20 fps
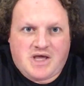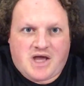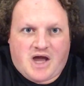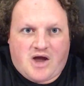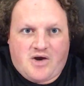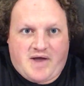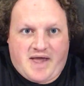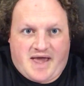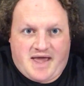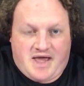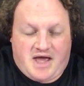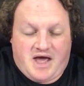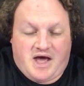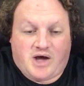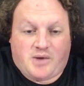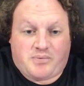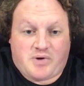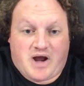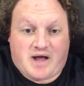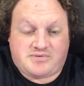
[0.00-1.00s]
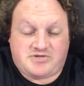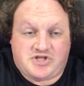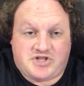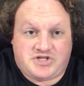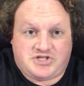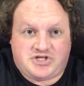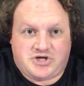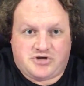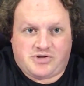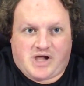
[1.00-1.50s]
Okay, props to the
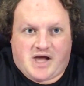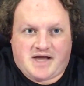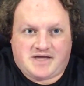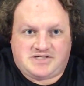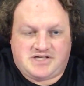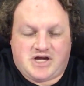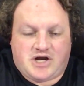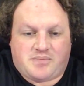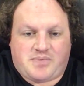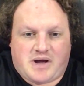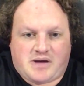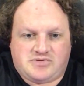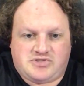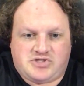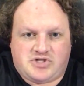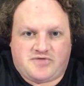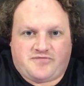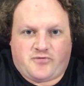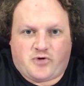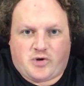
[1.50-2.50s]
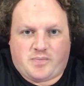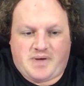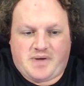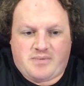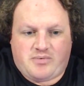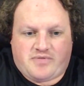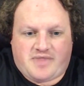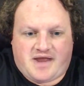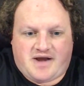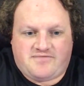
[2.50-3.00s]
2 likes here. Props to the 4
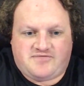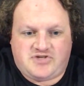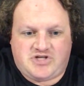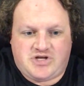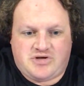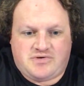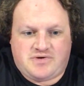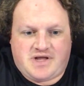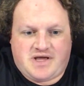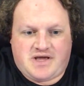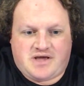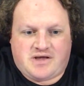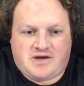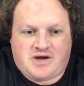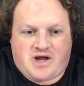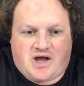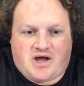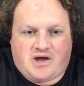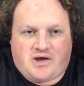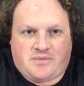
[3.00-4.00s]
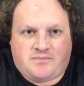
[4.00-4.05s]
people that have tuned in.